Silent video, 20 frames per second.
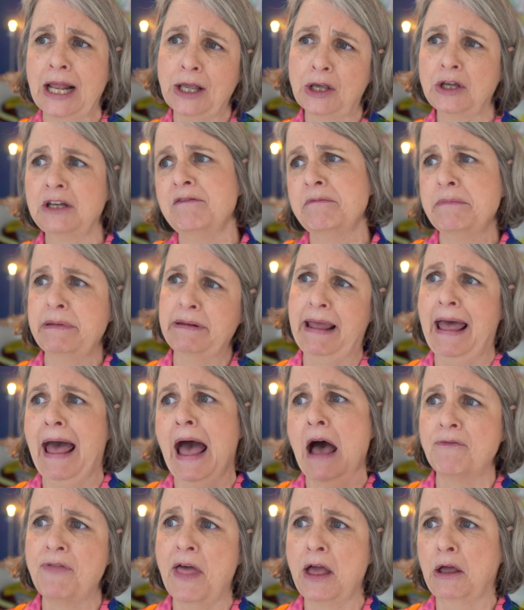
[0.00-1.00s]
I couldn't even be
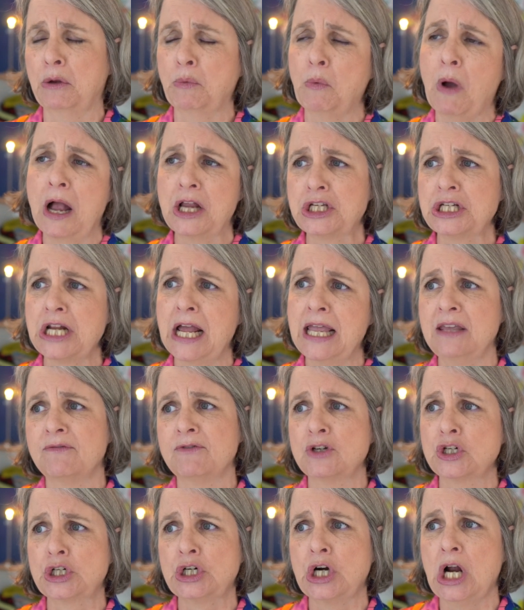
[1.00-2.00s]
half that good. Why should I
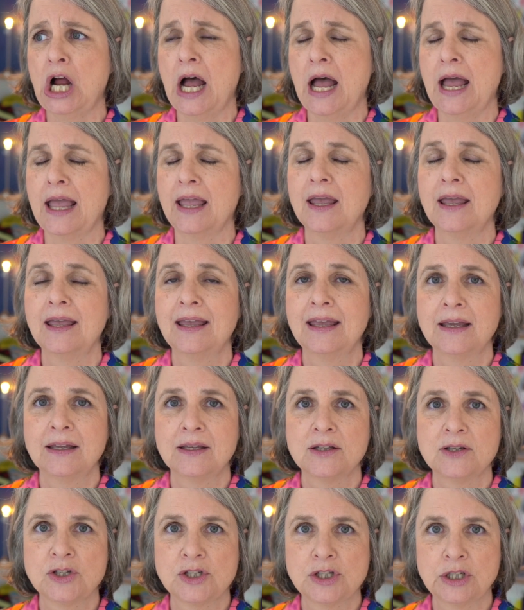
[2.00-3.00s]
even try?
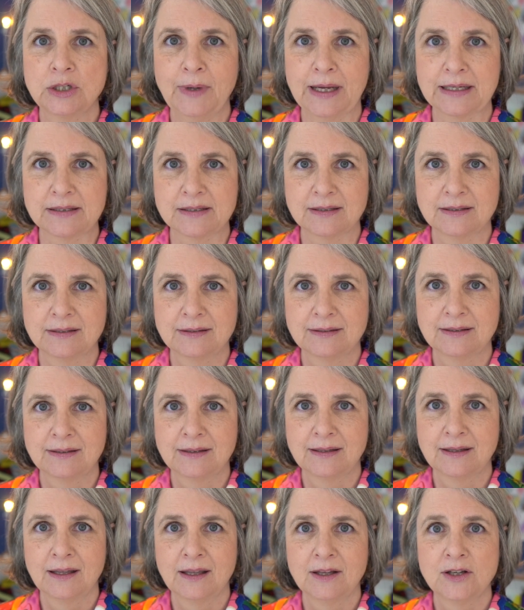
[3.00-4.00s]
Do it.
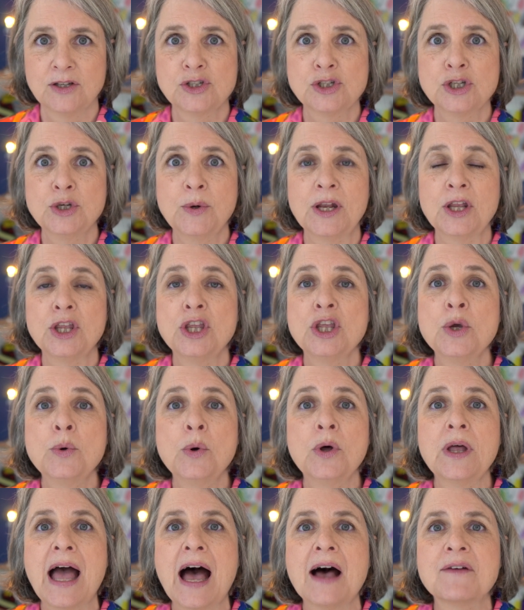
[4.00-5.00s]
Do it. You
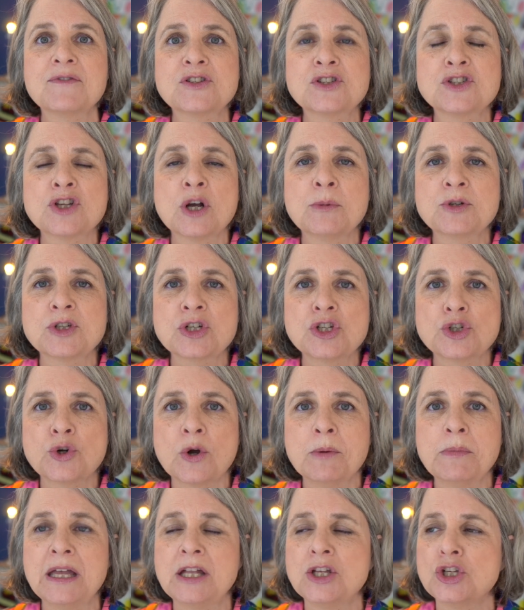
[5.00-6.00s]
will have so much
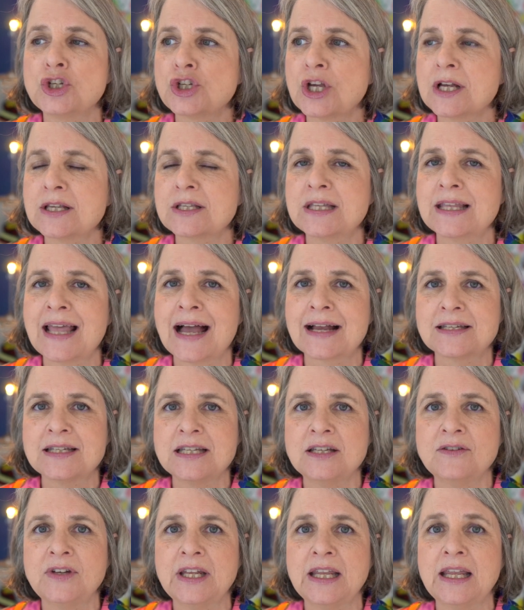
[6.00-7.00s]
enjoyment in just the
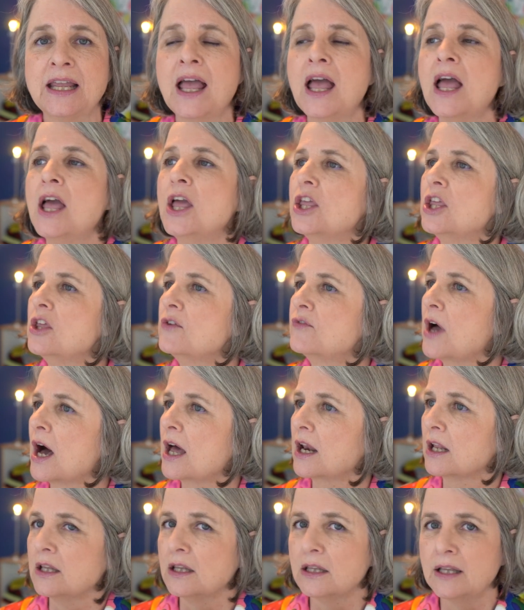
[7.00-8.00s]
activity. You've got
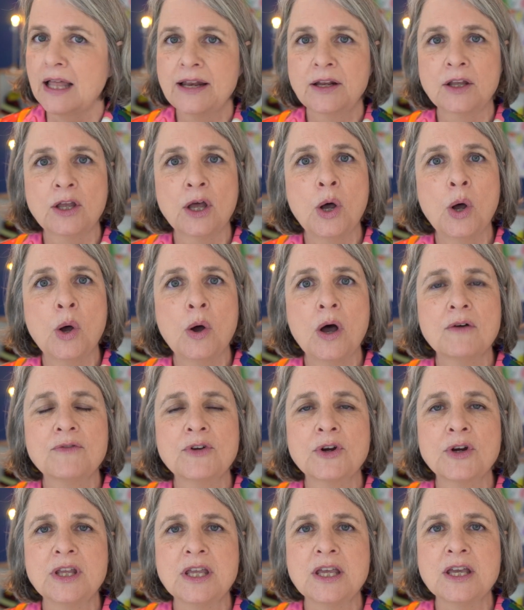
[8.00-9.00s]
to let go of
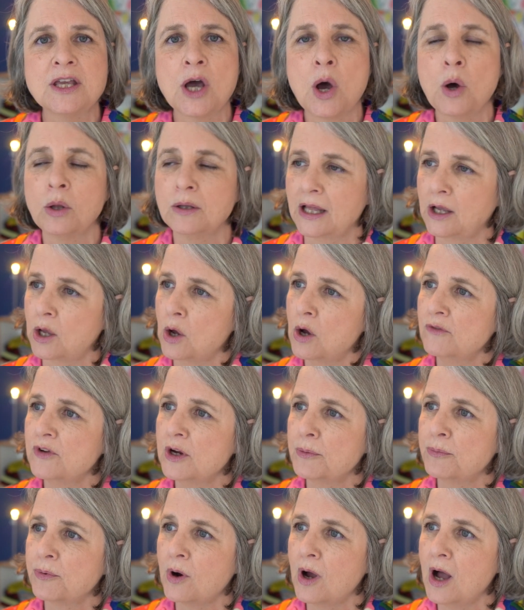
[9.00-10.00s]
your ego, let go of
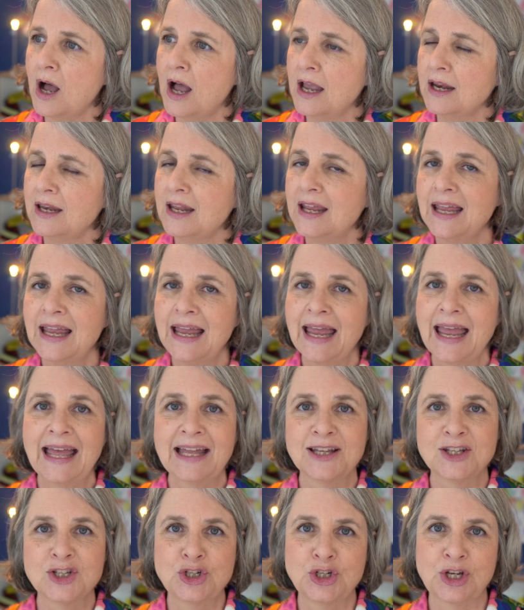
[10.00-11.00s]
your pride,
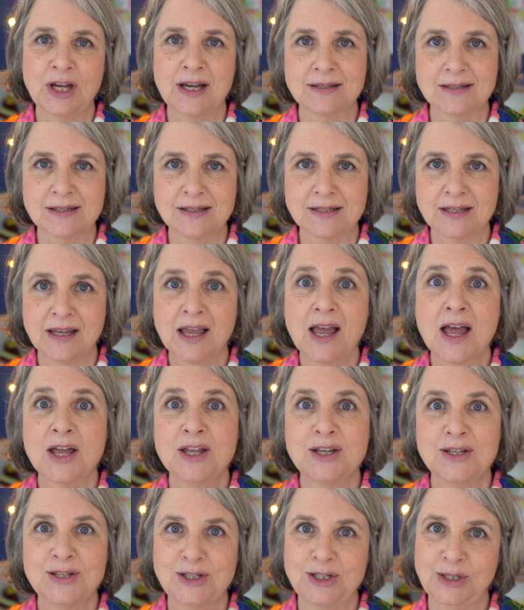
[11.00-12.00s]
and just
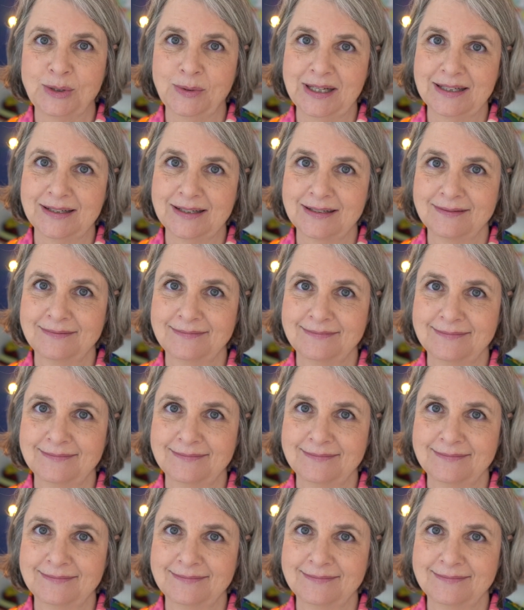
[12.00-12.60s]
do it.